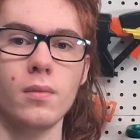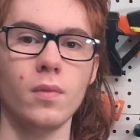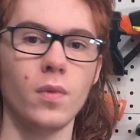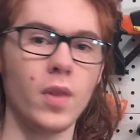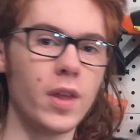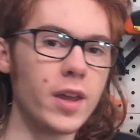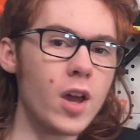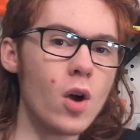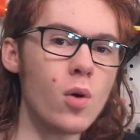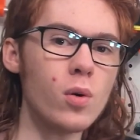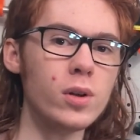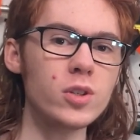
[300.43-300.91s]

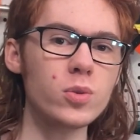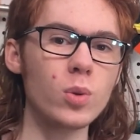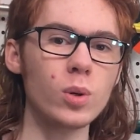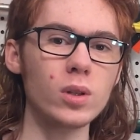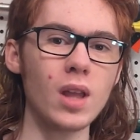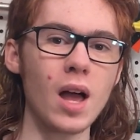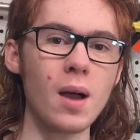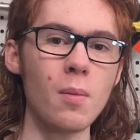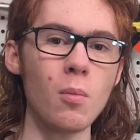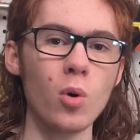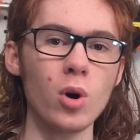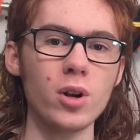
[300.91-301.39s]
They go into a
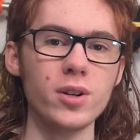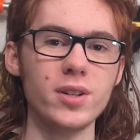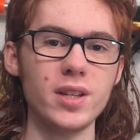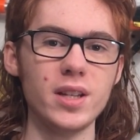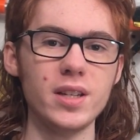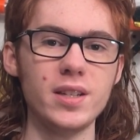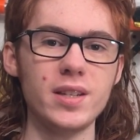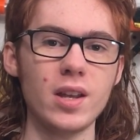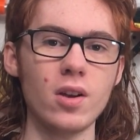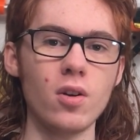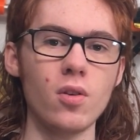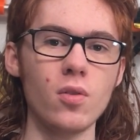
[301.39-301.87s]
lot more
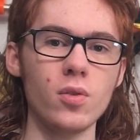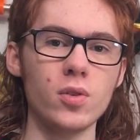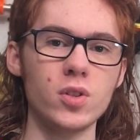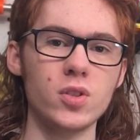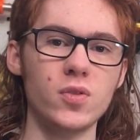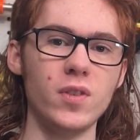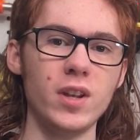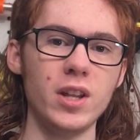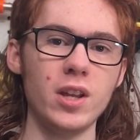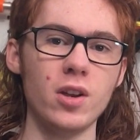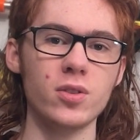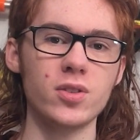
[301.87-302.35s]
detail in those
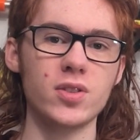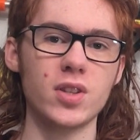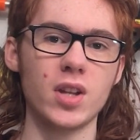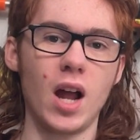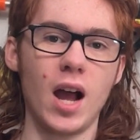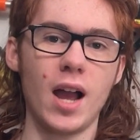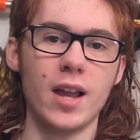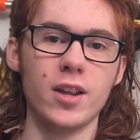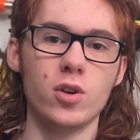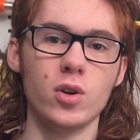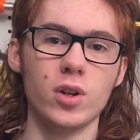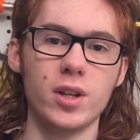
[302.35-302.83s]
videos than
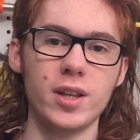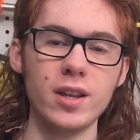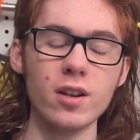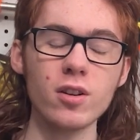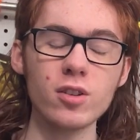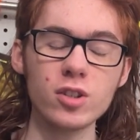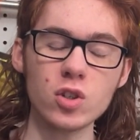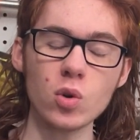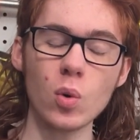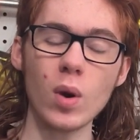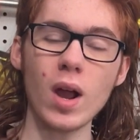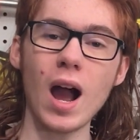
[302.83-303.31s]
I could here,
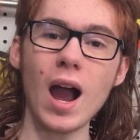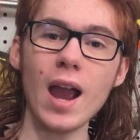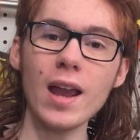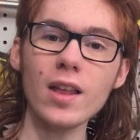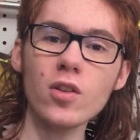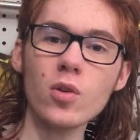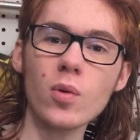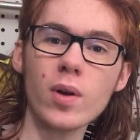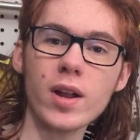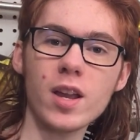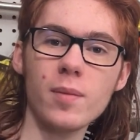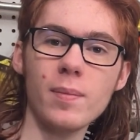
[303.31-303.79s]
so I
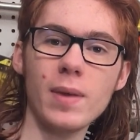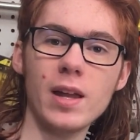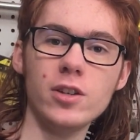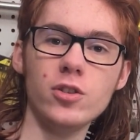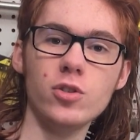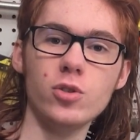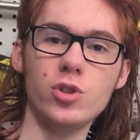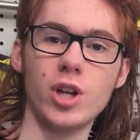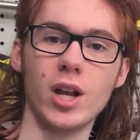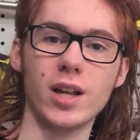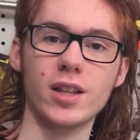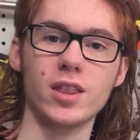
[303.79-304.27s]
highly recommend
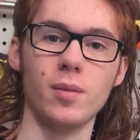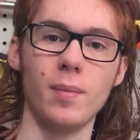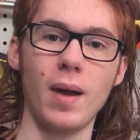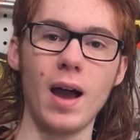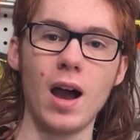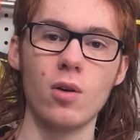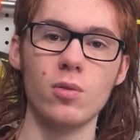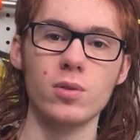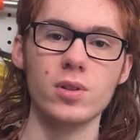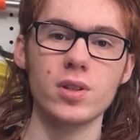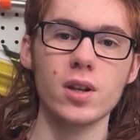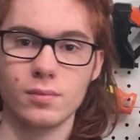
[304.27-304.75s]
you check them
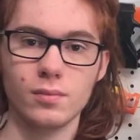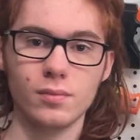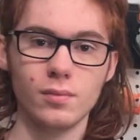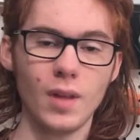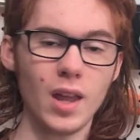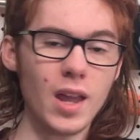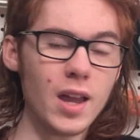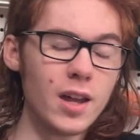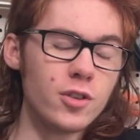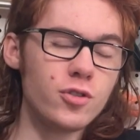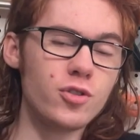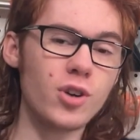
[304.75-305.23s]
out.
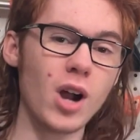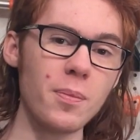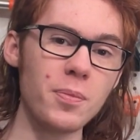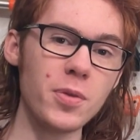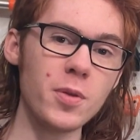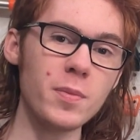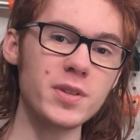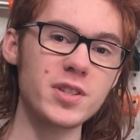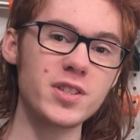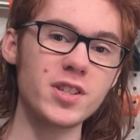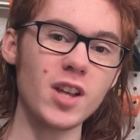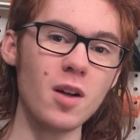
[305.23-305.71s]
And drop
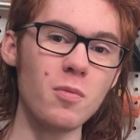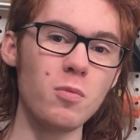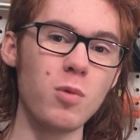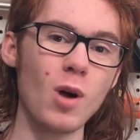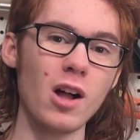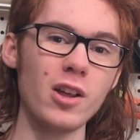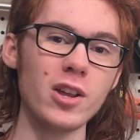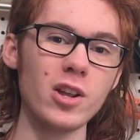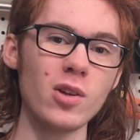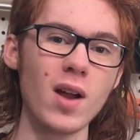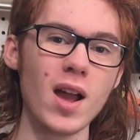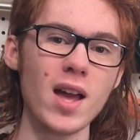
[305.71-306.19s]
them a sub
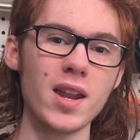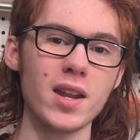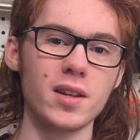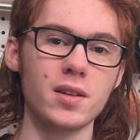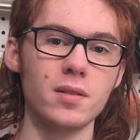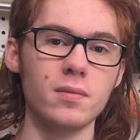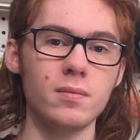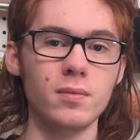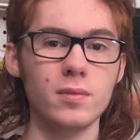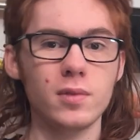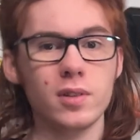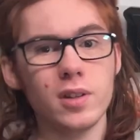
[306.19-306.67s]
while you're at
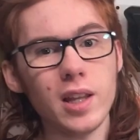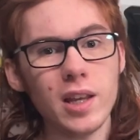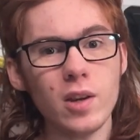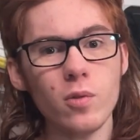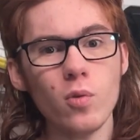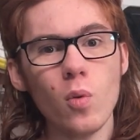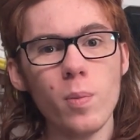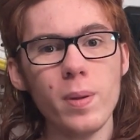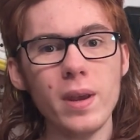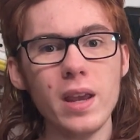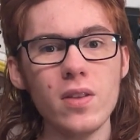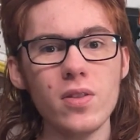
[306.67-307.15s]
it. Link
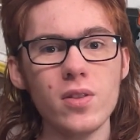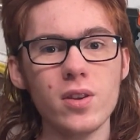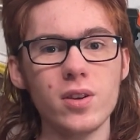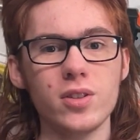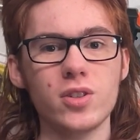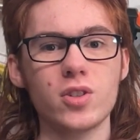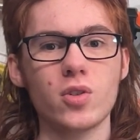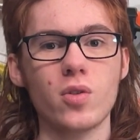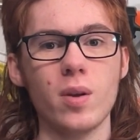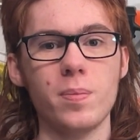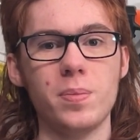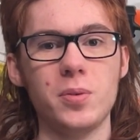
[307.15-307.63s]
will be in the
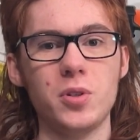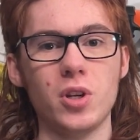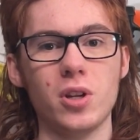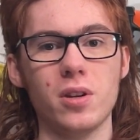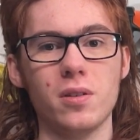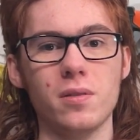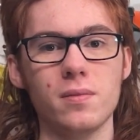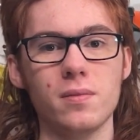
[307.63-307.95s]
description.